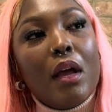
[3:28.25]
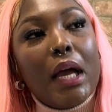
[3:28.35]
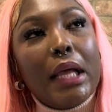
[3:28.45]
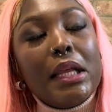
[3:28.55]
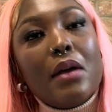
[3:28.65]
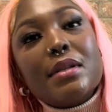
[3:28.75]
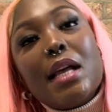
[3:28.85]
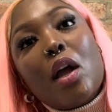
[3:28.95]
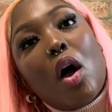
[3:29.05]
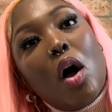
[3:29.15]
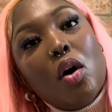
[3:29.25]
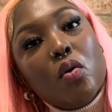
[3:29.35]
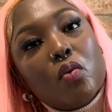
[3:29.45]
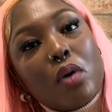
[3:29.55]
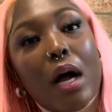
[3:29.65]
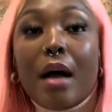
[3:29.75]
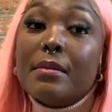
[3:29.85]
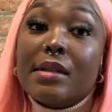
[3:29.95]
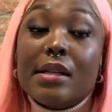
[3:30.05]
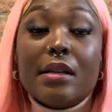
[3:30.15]
and then I was like, oh, I'm
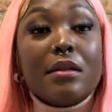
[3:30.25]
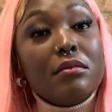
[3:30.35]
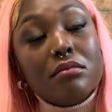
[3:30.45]
still